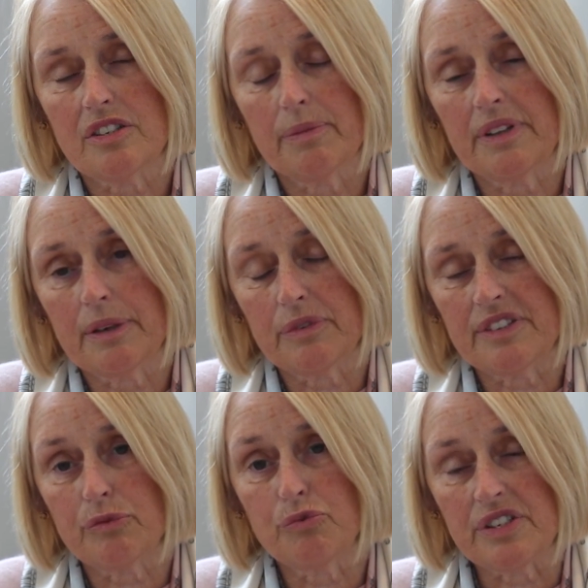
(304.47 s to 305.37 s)
someone that
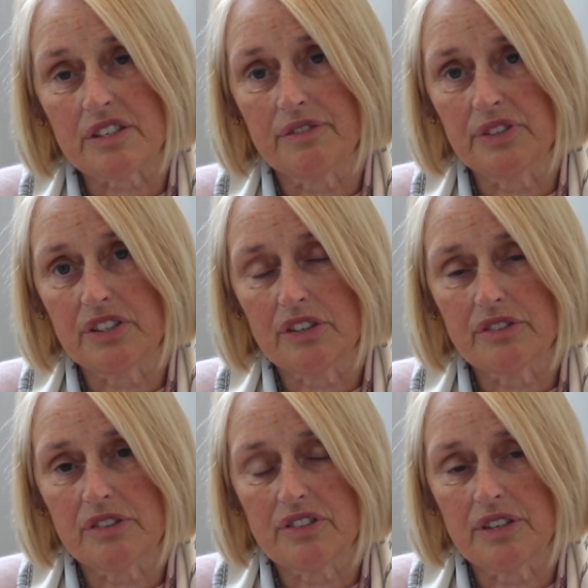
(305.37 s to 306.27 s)
was at risk of
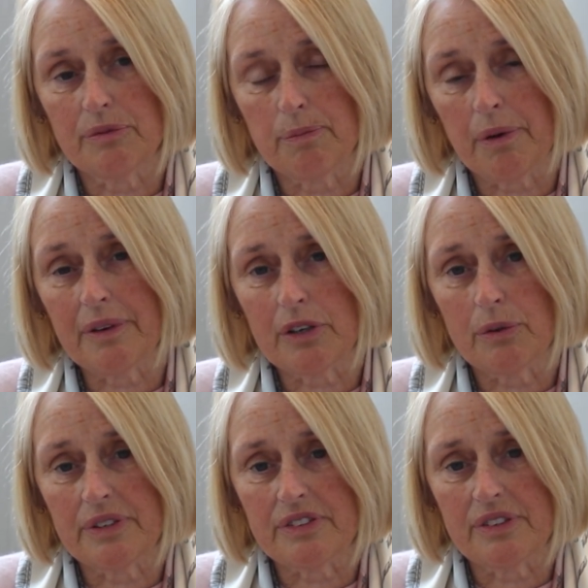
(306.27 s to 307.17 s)
redundancy, and we will
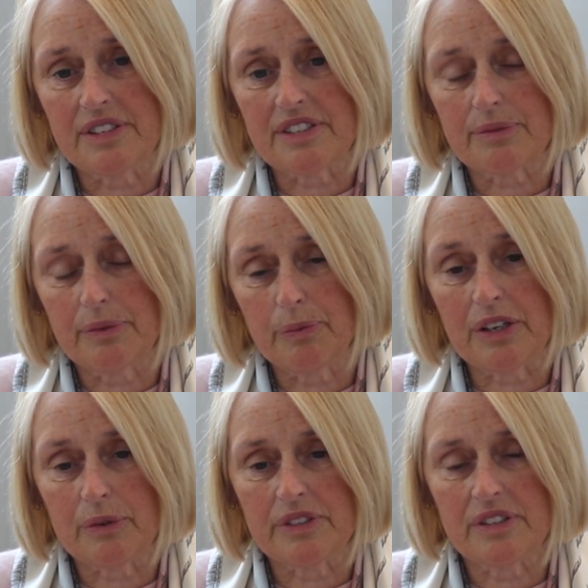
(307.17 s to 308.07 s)
go into this
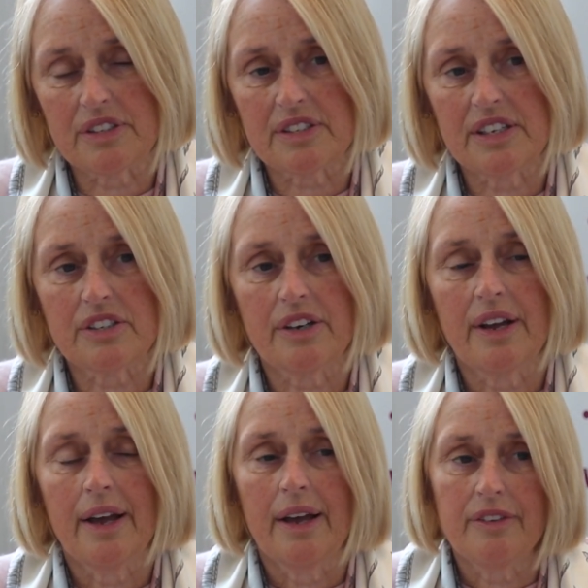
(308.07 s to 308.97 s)
later,
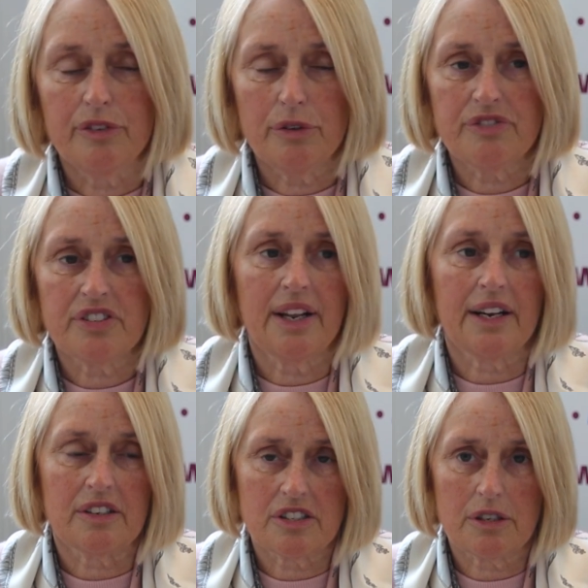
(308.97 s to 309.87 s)
if you've
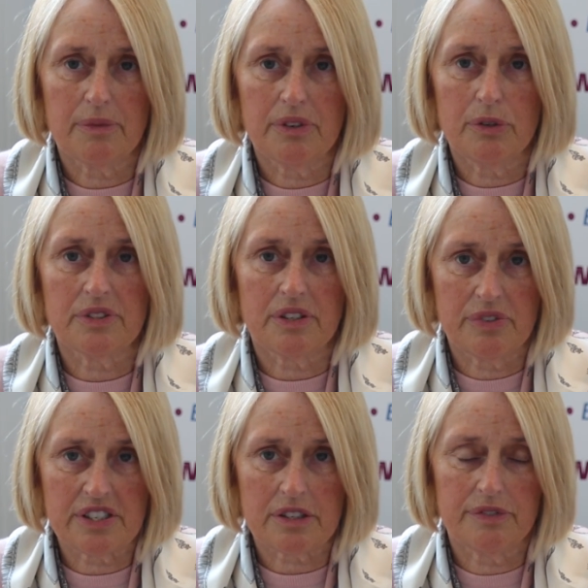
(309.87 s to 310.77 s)
selected someone who's at
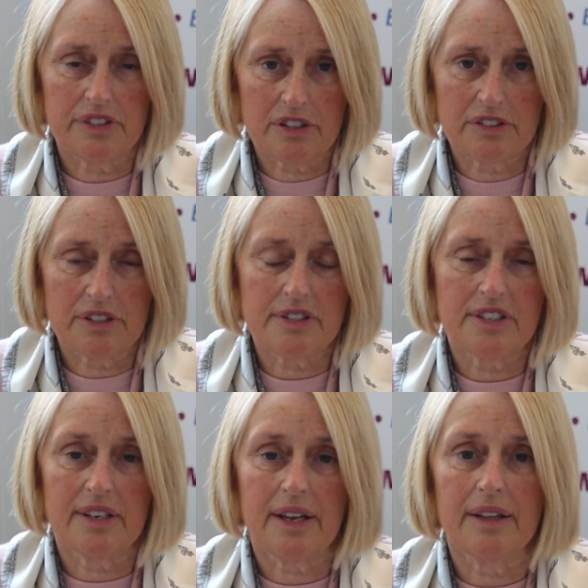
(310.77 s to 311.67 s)
risk of
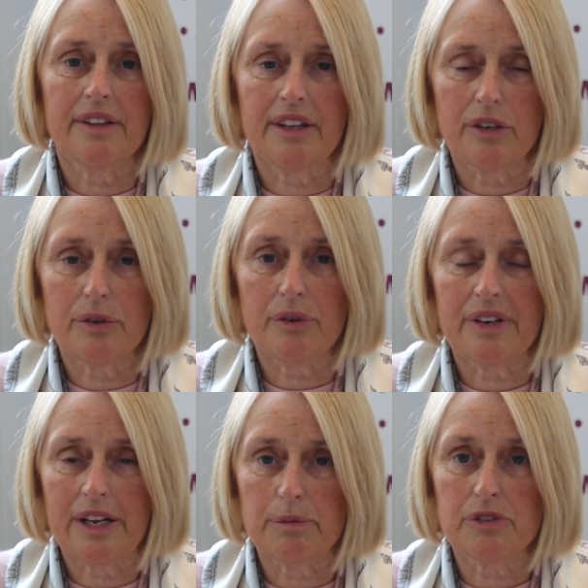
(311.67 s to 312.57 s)
redundancy and then you
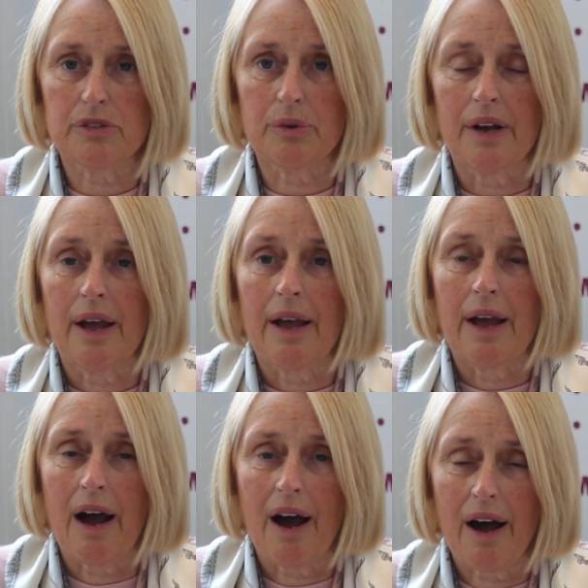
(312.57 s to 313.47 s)
are able to
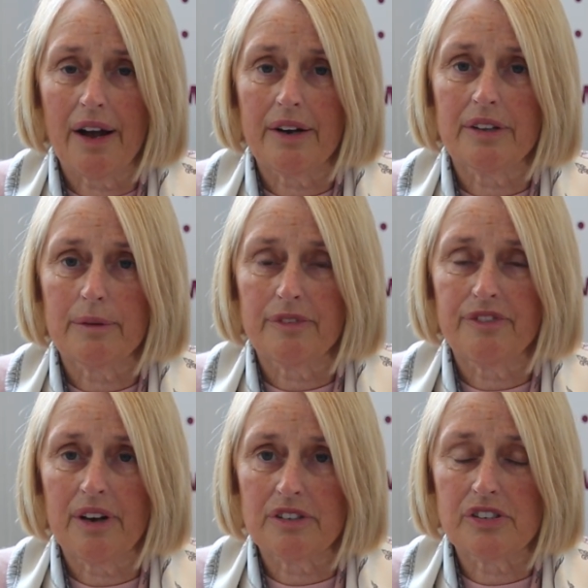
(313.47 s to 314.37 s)
hire them or
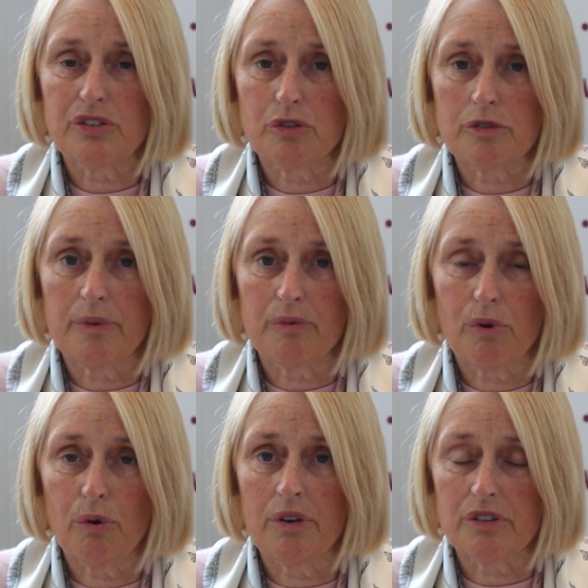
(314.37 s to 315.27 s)
found a suitable
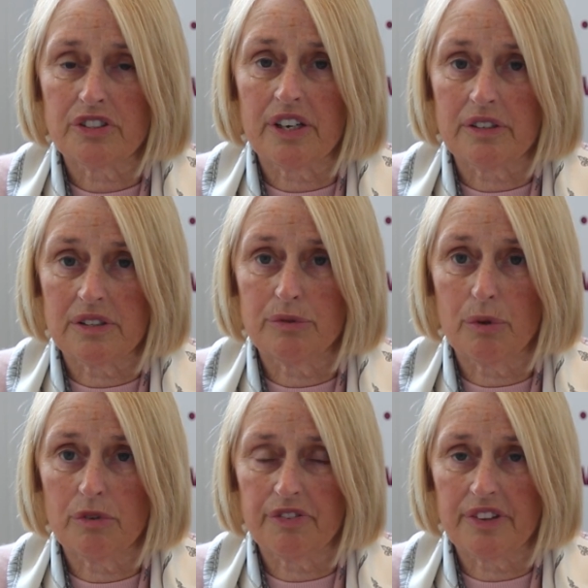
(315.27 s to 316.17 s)
role, alternative
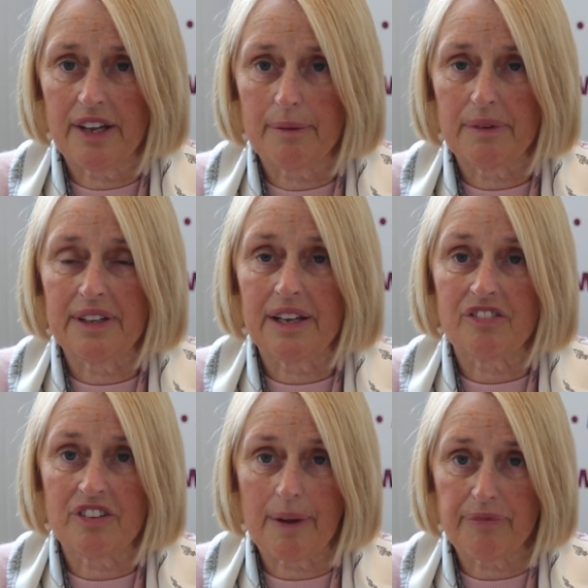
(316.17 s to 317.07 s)
role for them, and they
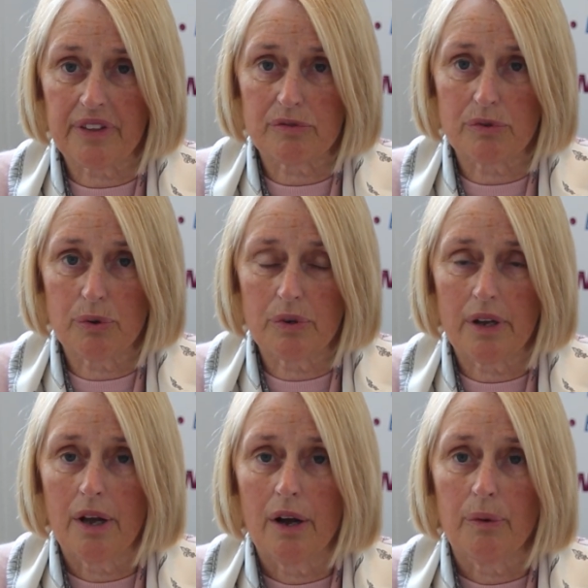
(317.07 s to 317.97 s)
accept that
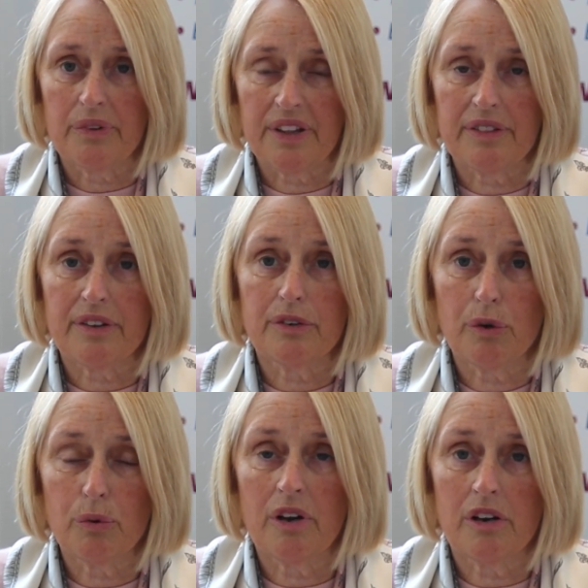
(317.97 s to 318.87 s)
role, well then they're
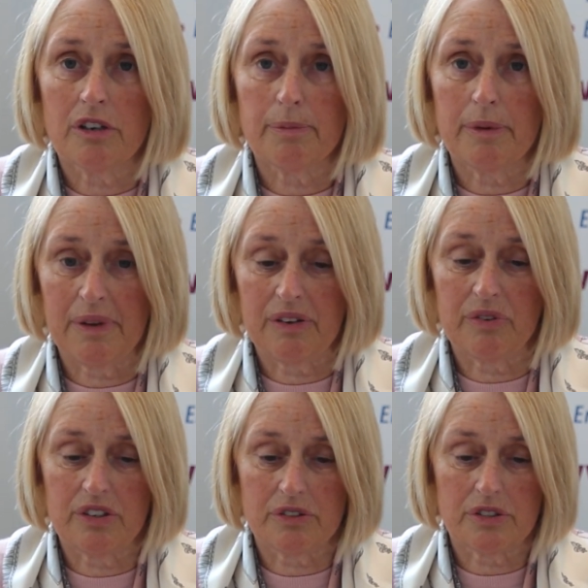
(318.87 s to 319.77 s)
no longer being made
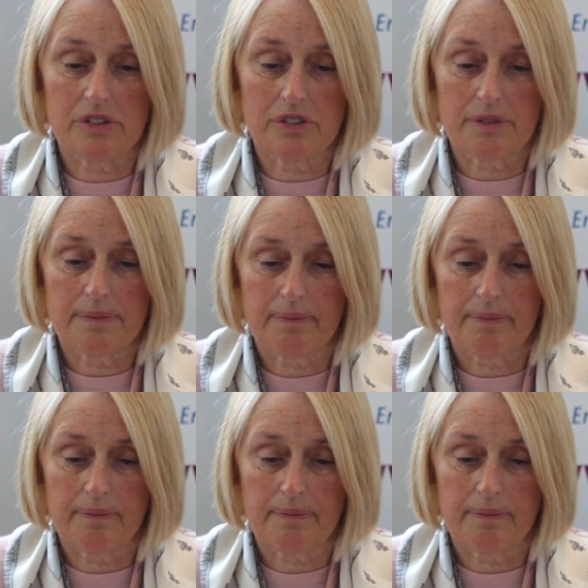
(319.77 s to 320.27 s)
redundant.